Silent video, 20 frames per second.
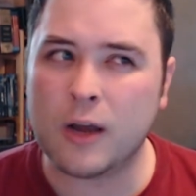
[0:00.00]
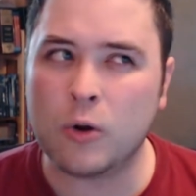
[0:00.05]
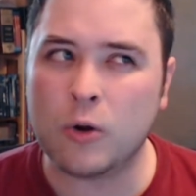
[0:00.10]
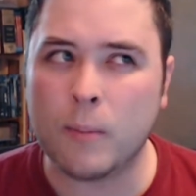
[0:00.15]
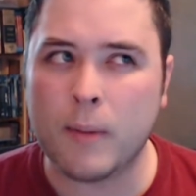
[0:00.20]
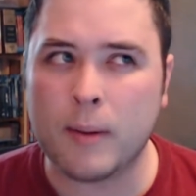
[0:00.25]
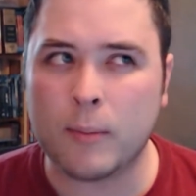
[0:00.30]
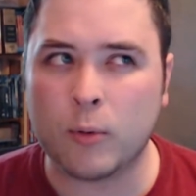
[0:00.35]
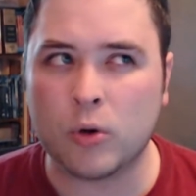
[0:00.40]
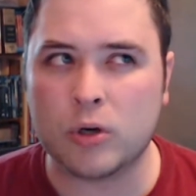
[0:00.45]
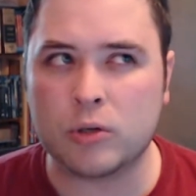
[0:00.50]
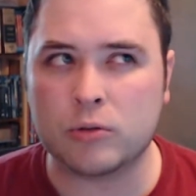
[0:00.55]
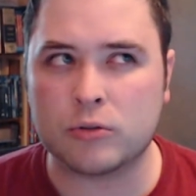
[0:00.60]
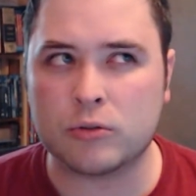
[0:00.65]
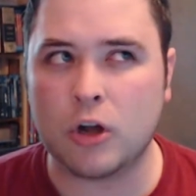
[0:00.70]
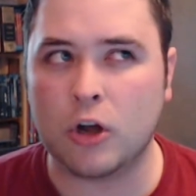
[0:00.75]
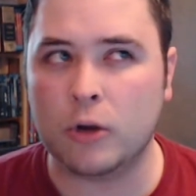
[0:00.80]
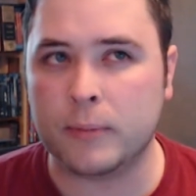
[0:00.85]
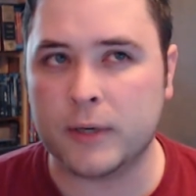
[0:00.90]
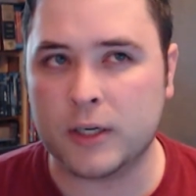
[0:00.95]
I don't remember what it was
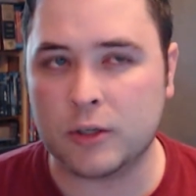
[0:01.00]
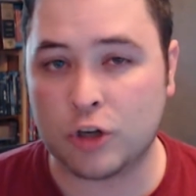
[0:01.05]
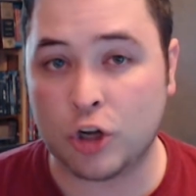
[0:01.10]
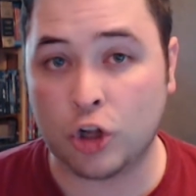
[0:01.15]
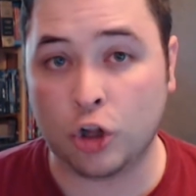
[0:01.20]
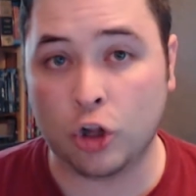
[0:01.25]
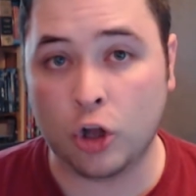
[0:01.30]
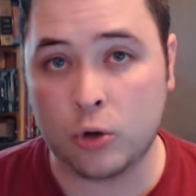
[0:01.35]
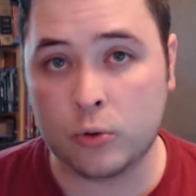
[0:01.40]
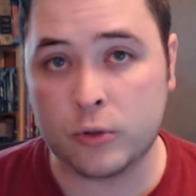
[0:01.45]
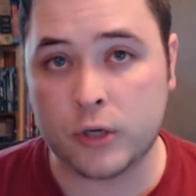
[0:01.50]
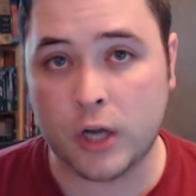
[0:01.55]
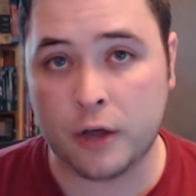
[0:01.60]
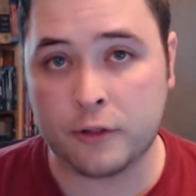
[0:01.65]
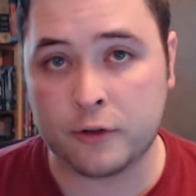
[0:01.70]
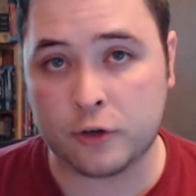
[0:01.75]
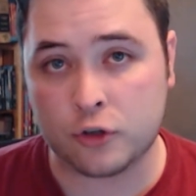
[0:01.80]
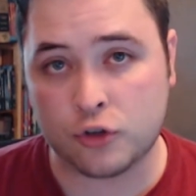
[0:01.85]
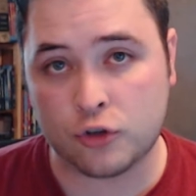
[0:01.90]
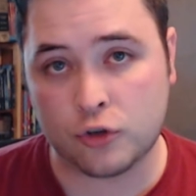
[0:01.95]
called, but it cloned
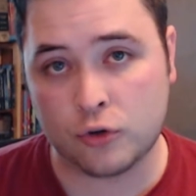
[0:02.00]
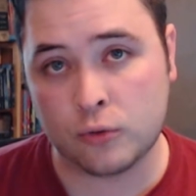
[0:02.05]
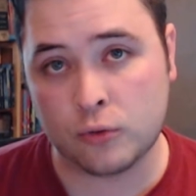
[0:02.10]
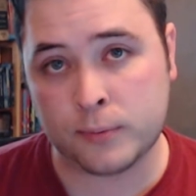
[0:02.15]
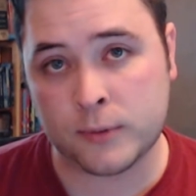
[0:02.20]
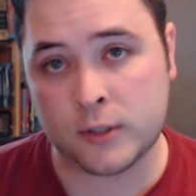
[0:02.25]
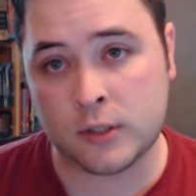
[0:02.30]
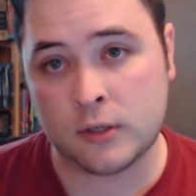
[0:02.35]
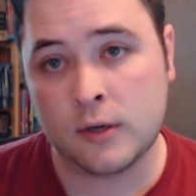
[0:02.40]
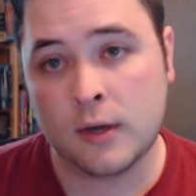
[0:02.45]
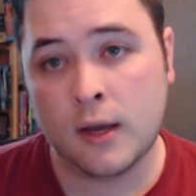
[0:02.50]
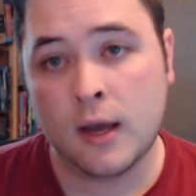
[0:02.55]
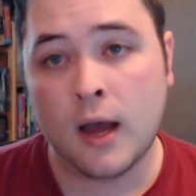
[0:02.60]
other troops.